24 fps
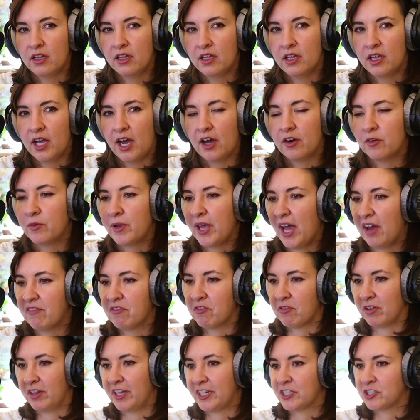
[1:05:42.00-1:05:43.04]
how do we have
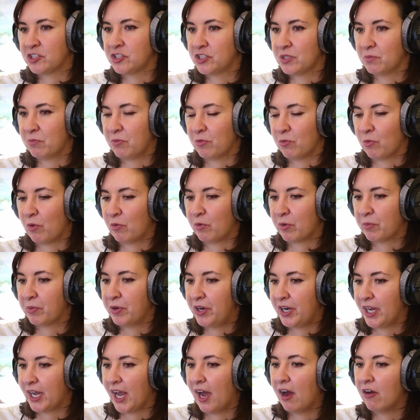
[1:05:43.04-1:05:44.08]
a relationship with what we're
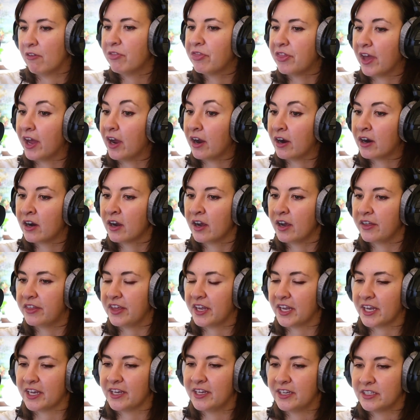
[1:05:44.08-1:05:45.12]
putting out there? I
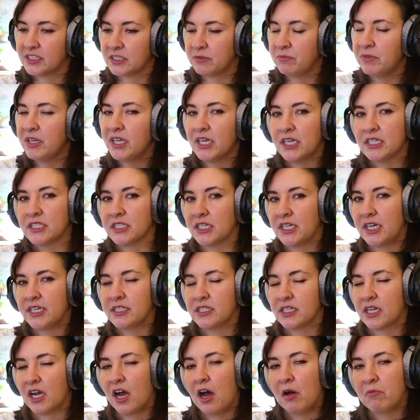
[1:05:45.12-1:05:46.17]
think to me is
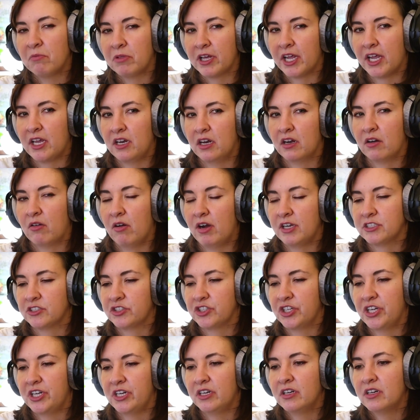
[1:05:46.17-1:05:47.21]
a complicated
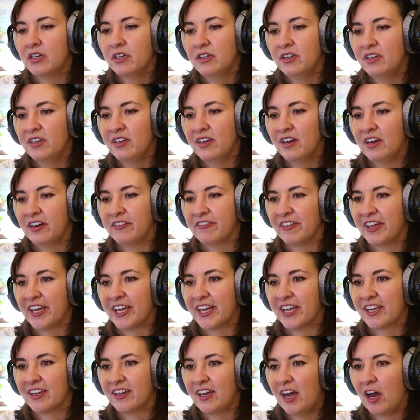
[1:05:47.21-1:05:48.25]
question of
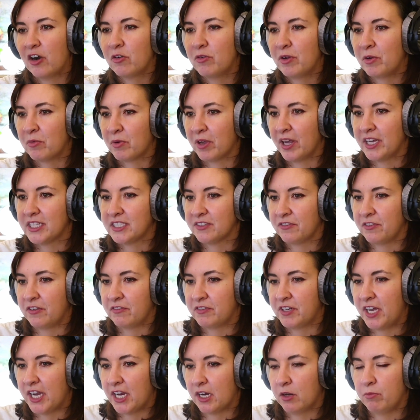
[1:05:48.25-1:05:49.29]
like, how do we realize if we've
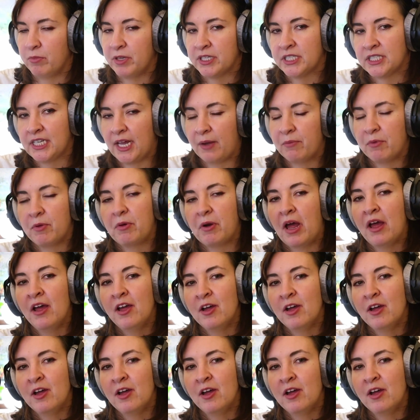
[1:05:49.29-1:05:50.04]
taken a misstep? And